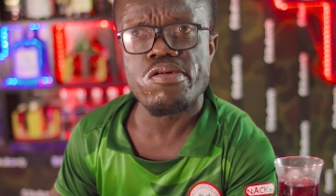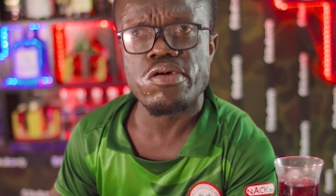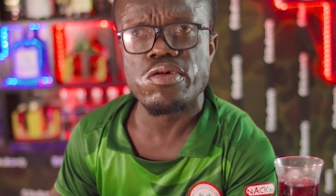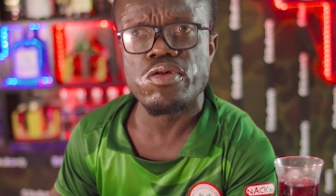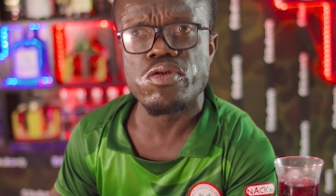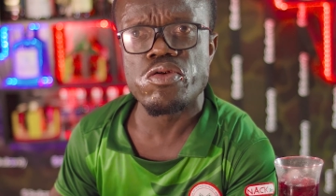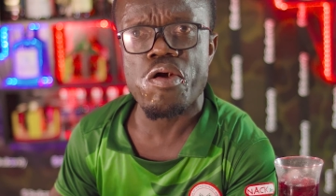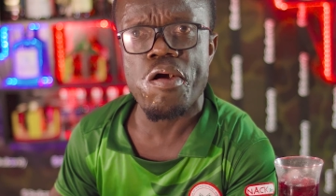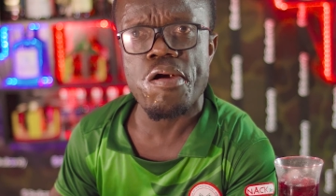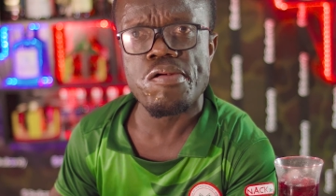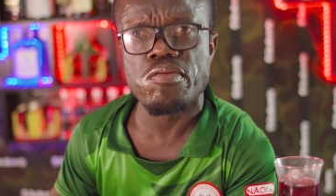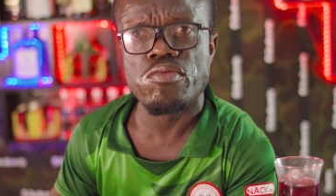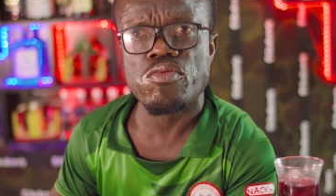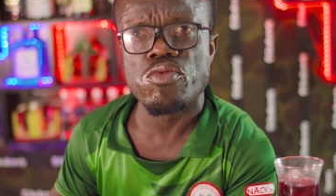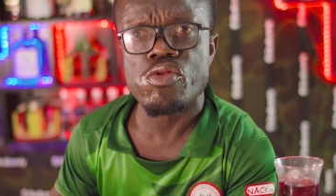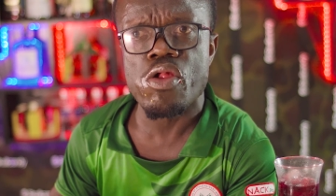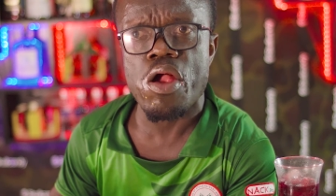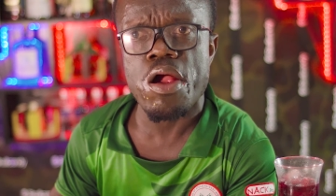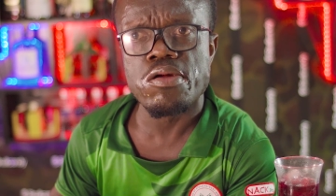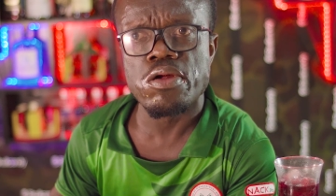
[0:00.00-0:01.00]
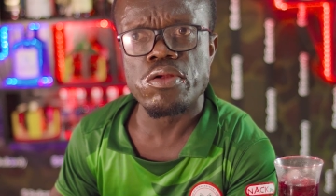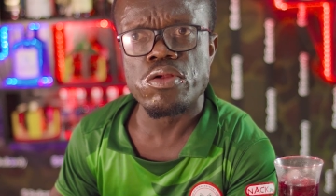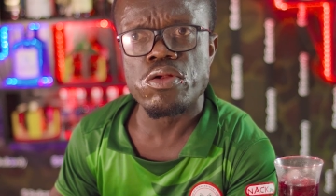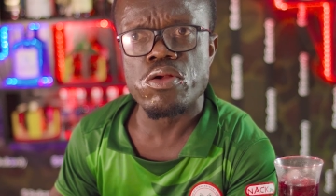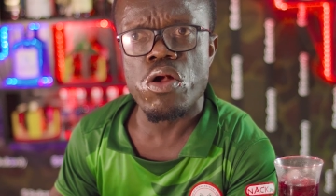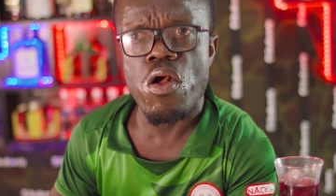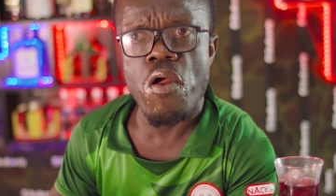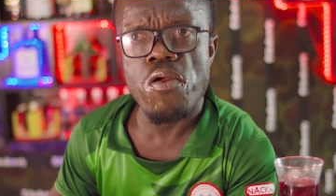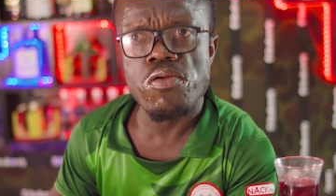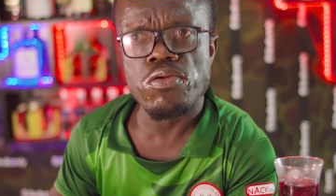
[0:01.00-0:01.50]
You you have listened
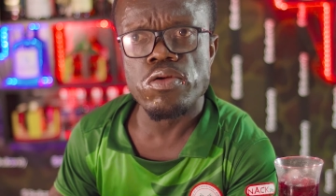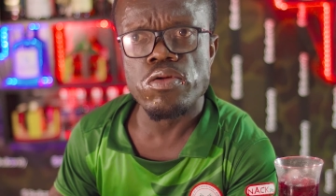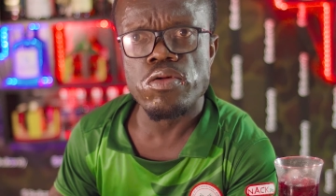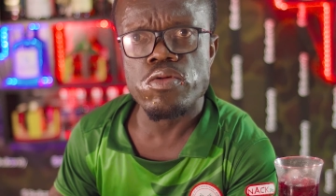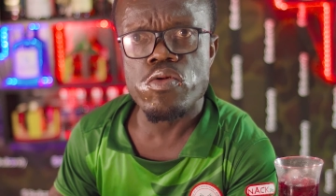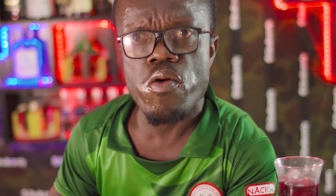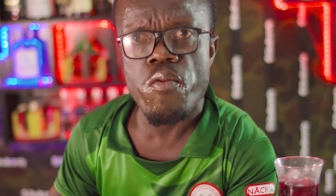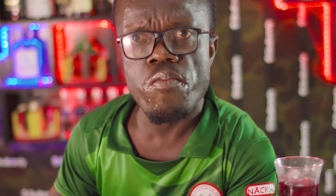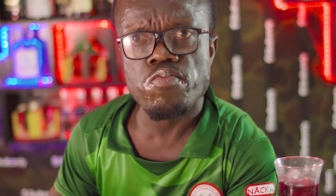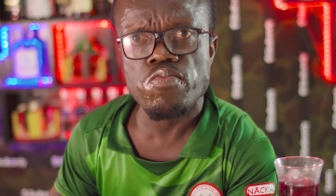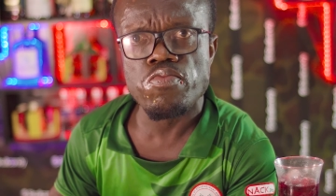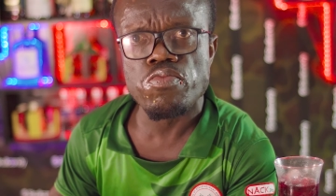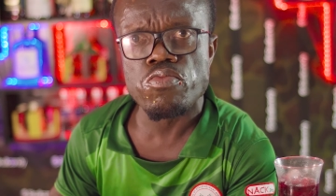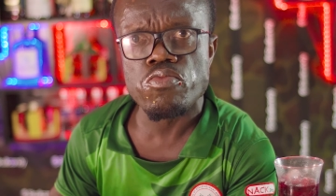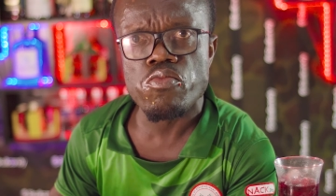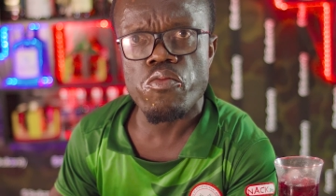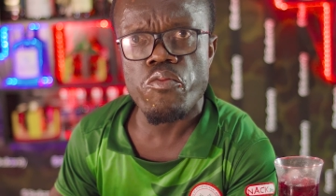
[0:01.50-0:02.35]
to no money.